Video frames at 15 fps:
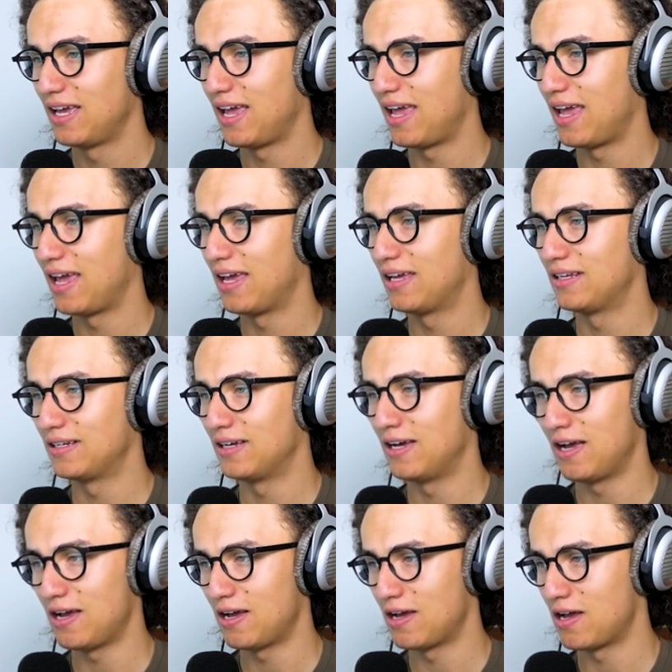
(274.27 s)
And,
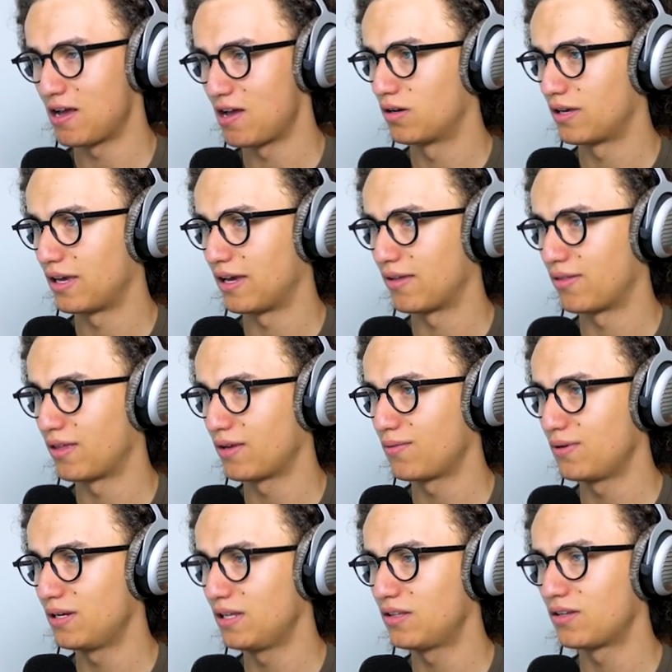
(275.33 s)
okay, I think
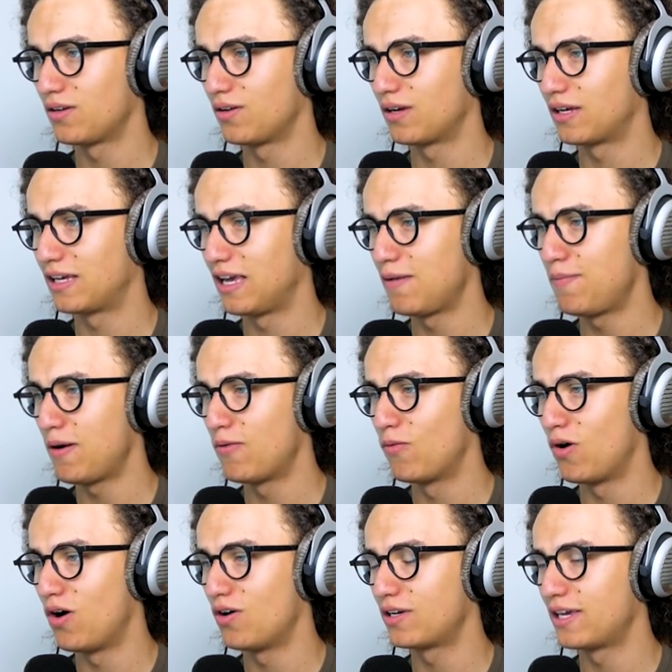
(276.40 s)
we need to keep on
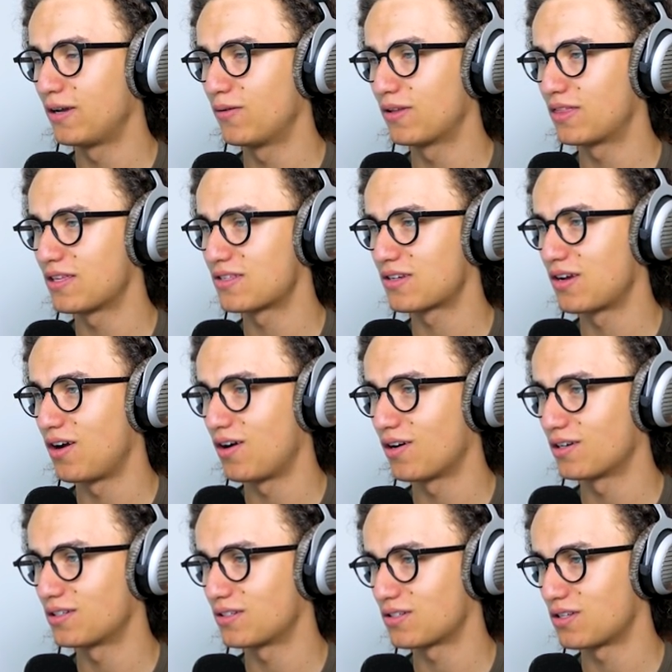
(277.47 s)
walking with this
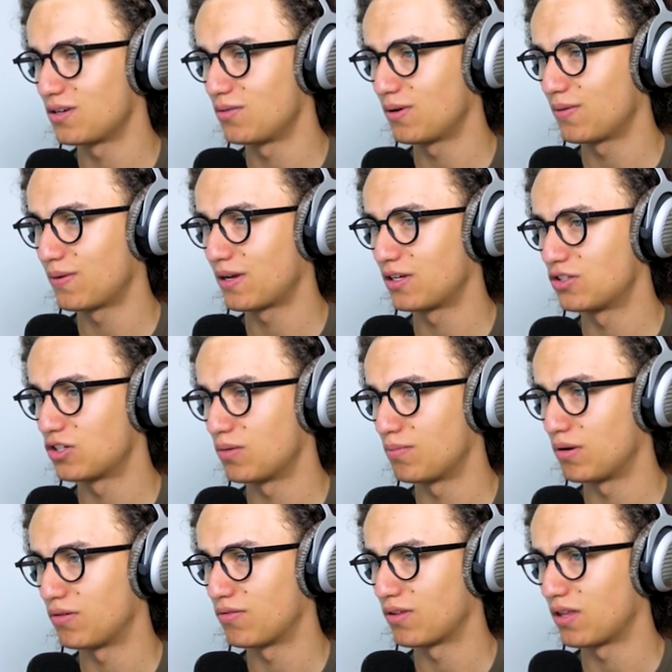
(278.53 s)
cart. There's no way we can jump
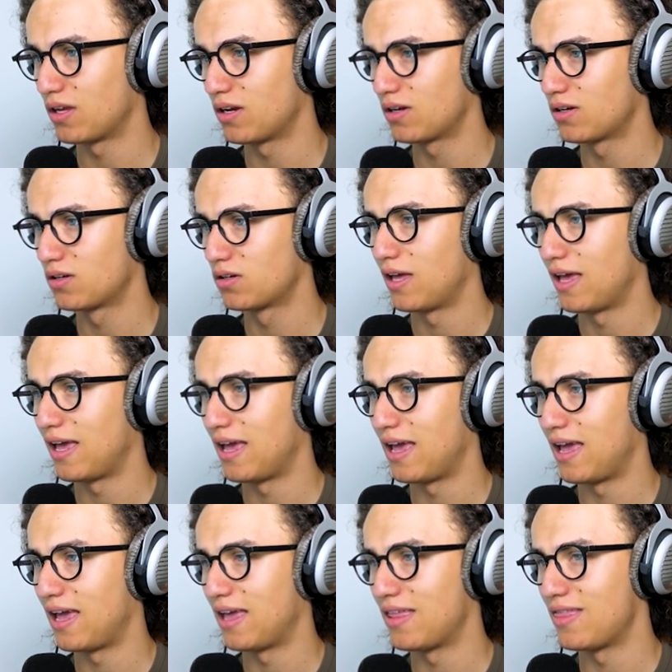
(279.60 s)
over there.
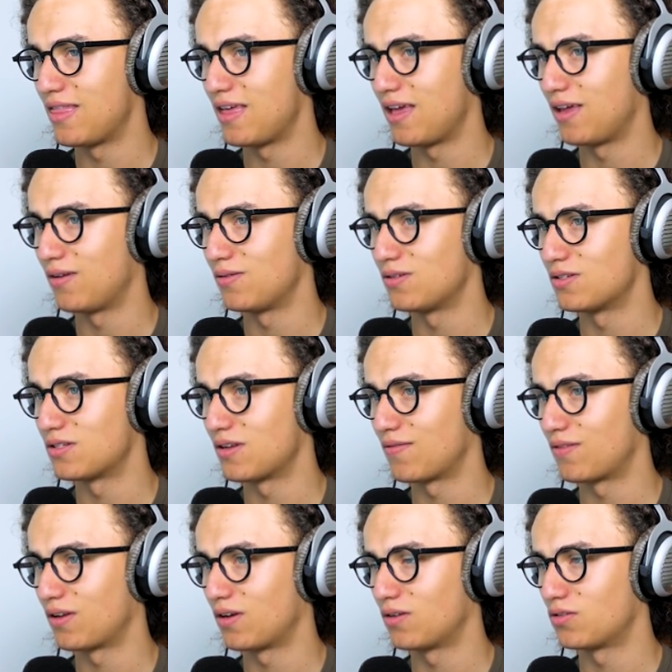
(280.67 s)
And then we just
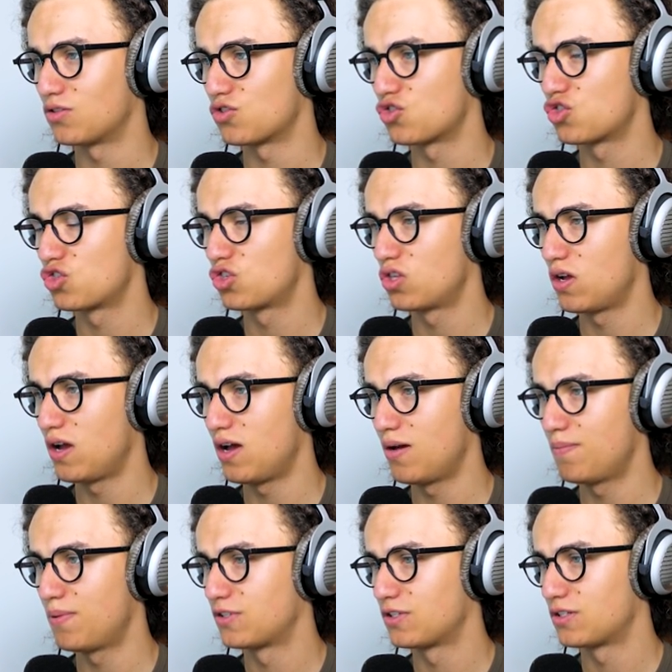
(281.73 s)
have to go to
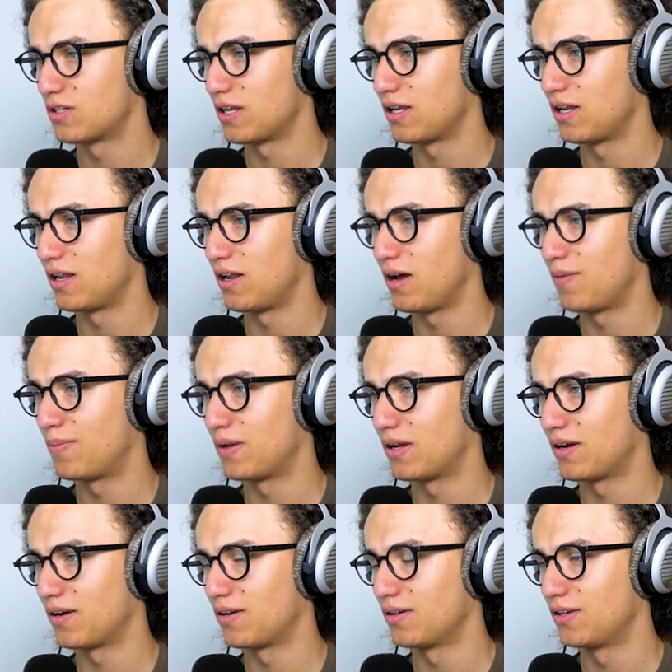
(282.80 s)
stop. And then up
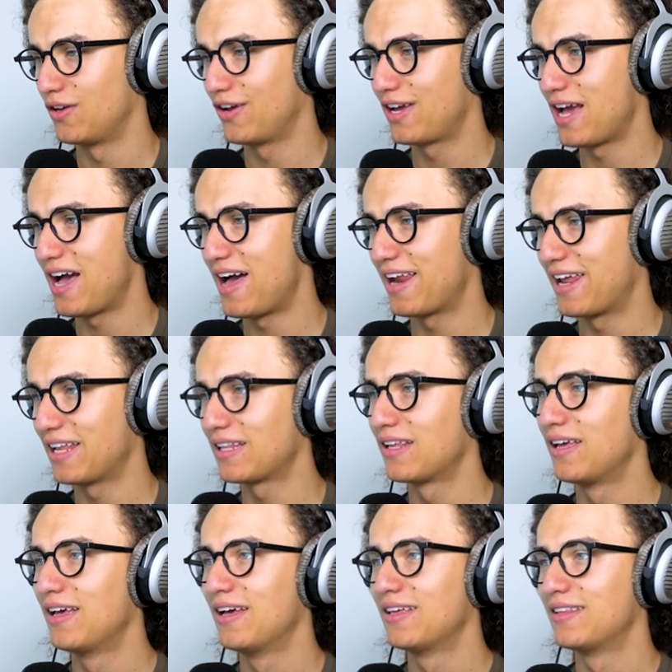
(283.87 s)
here. You got it.
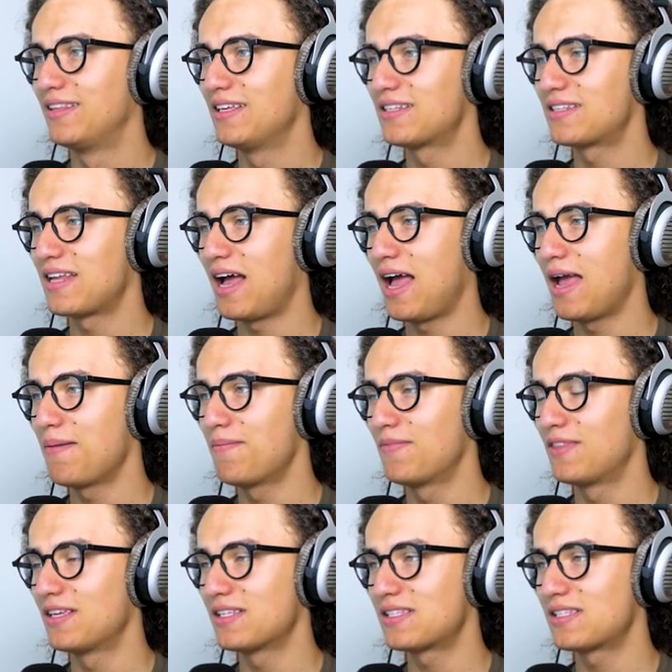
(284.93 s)
This time